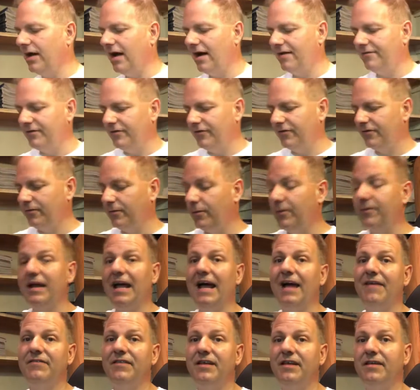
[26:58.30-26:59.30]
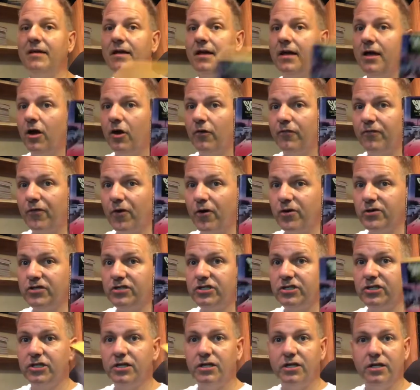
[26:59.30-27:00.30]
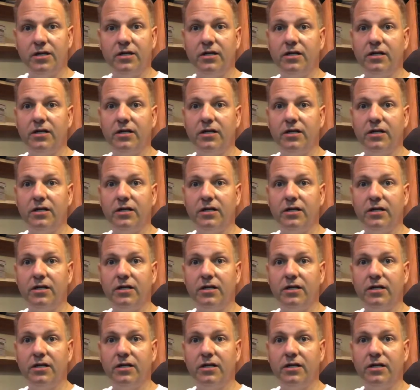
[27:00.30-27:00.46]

novels? Well, we have the first